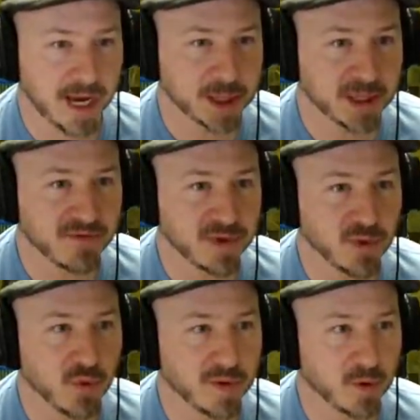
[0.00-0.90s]
actually if we do
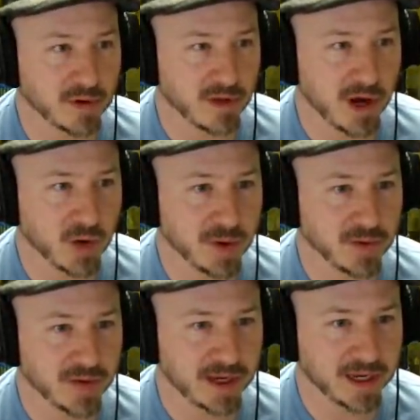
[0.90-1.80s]
one more long one,
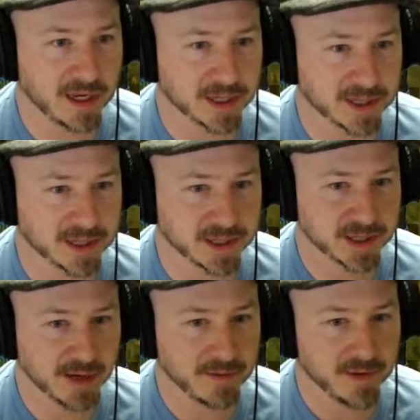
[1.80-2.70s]
will that get us
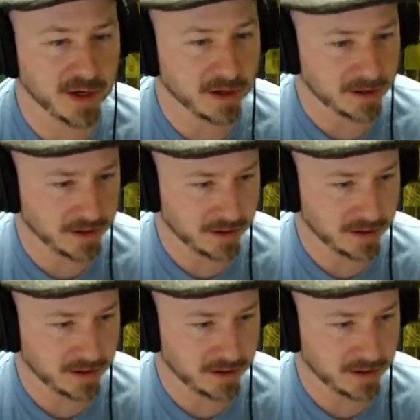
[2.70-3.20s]
up there?